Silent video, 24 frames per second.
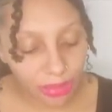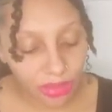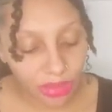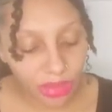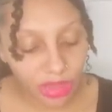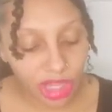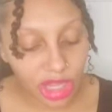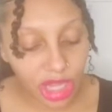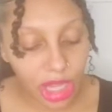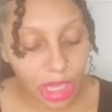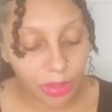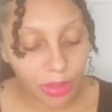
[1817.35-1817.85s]

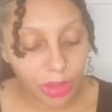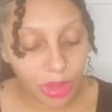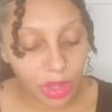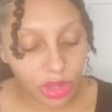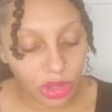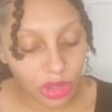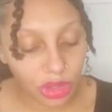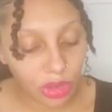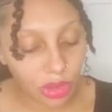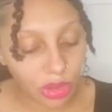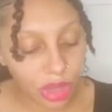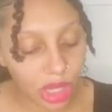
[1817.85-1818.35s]
Keeping
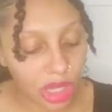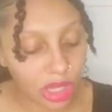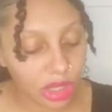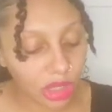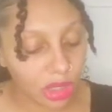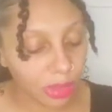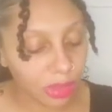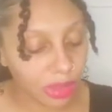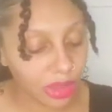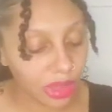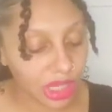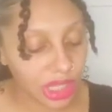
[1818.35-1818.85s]
you in the
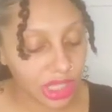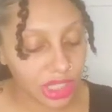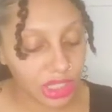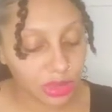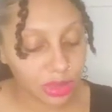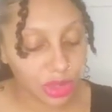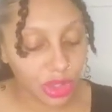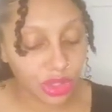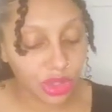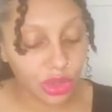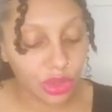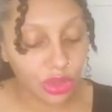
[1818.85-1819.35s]
place where
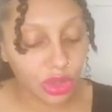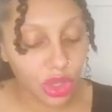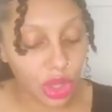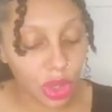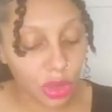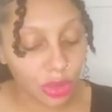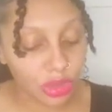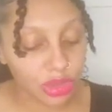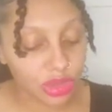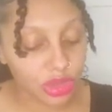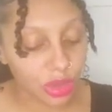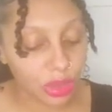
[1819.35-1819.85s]
you know
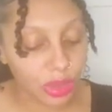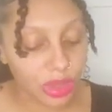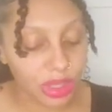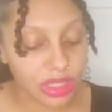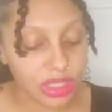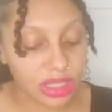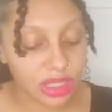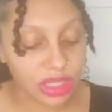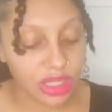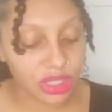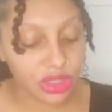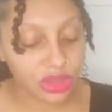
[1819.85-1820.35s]
is going to
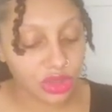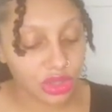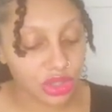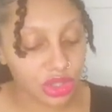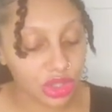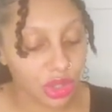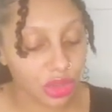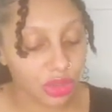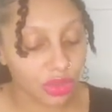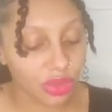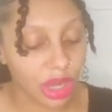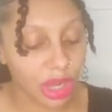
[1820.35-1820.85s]
lead you to
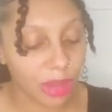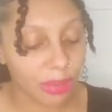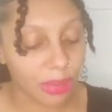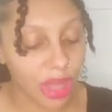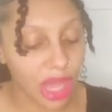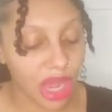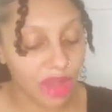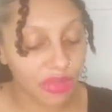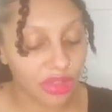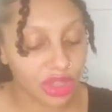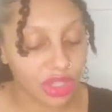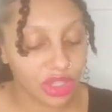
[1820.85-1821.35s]
the right
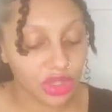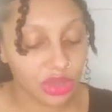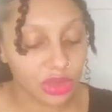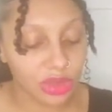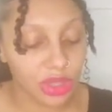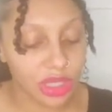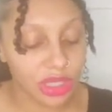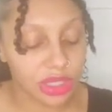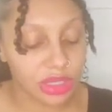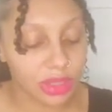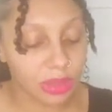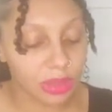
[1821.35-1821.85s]
path that you
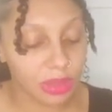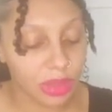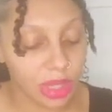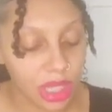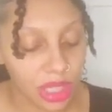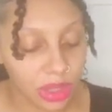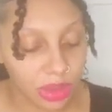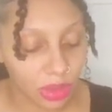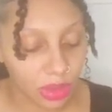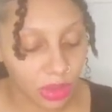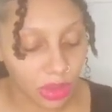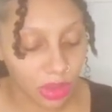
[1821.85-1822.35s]
need to be
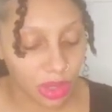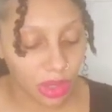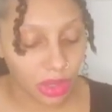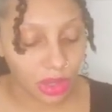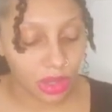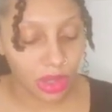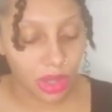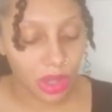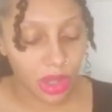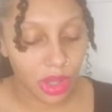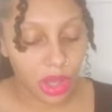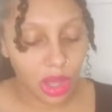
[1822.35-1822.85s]
on,
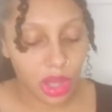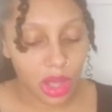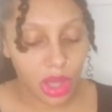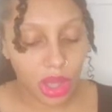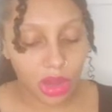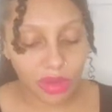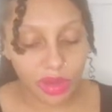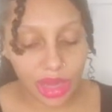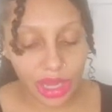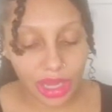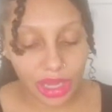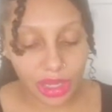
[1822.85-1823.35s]
all
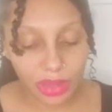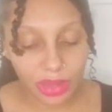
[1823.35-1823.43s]
right?